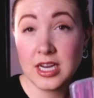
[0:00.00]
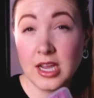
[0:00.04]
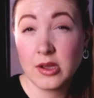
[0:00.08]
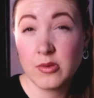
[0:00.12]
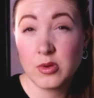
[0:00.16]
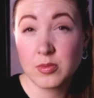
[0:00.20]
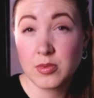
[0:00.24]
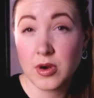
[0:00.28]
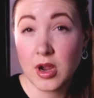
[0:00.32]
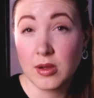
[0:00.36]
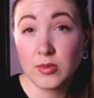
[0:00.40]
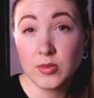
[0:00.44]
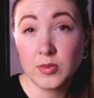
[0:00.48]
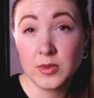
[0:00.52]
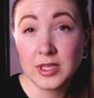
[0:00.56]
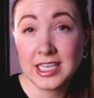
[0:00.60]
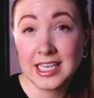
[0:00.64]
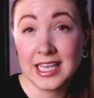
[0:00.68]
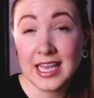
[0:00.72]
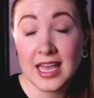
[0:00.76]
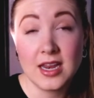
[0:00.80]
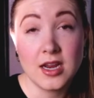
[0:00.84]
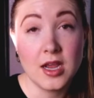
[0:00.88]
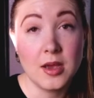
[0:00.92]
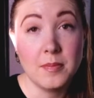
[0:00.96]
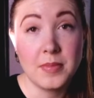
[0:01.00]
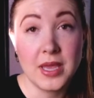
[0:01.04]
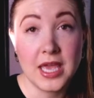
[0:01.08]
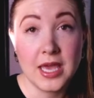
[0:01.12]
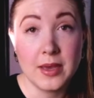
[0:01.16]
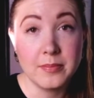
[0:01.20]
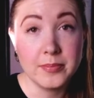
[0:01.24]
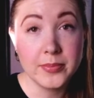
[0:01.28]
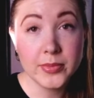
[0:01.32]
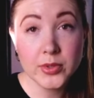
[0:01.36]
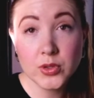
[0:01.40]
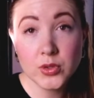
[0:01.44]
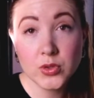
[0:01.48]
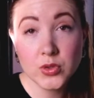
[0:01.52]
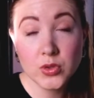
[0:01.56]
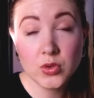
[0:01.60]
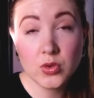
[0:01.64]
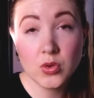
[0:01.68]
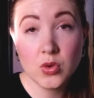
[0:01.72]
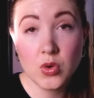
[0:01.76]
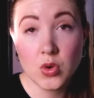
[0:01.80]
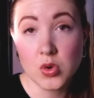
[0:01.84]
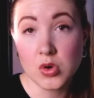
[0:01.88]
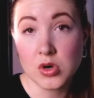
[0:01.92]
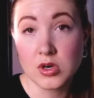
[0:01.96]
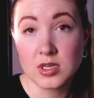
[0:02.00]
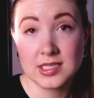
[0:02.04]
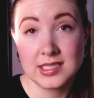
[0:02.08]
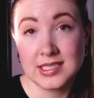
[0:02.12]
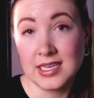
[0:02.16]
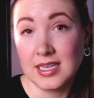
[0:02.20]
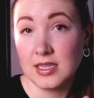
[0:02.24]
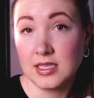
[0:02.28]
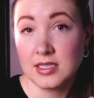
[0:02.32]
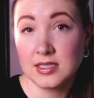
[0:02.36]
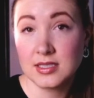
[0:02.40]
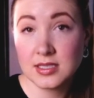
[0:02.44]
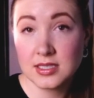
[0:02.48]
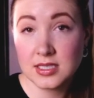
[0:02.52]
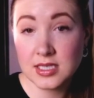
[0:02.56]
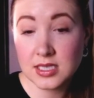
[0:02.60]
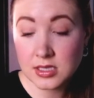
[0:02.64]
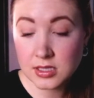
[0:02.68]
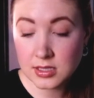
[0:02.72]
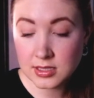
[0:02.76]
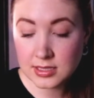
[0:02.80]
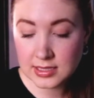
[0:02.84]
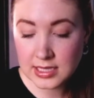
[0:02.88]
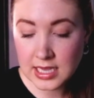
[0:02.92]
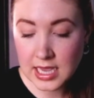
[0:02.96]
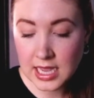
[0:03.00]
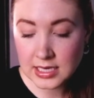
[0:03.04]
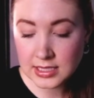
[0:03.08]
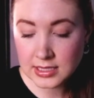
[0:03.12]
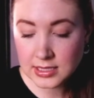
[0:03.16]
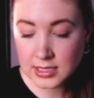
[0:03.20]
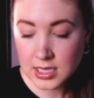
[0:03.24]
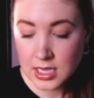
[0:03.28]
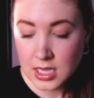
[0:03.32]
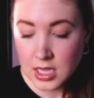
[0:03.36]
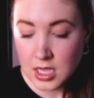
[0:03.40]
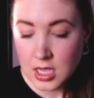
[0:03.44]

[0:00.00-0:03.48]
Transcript: I would probably get a bamboo or a stainless steel set.